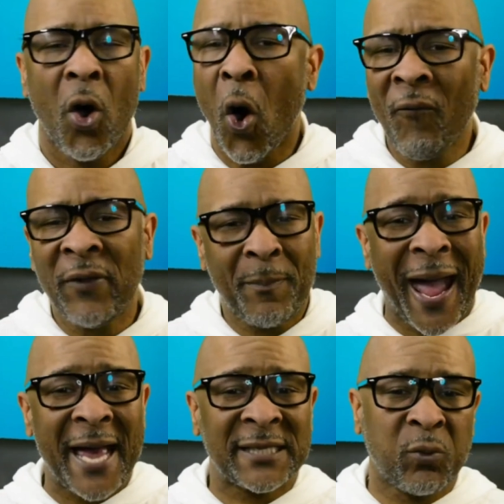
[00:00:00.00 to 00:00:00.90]
Over the
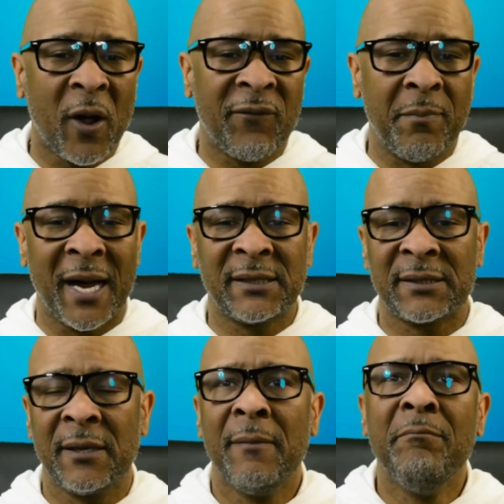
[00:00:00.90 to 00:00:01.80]
past 12
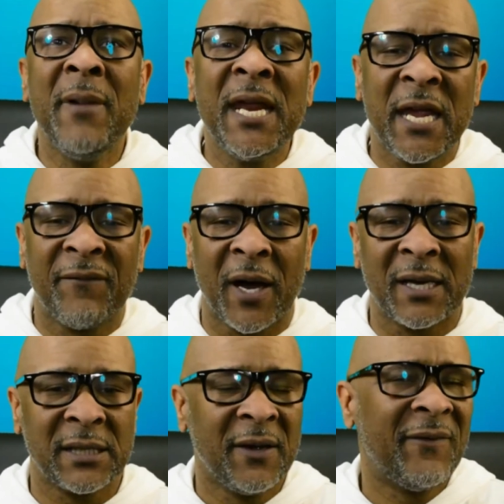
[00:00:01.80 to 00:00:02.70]
months, many of us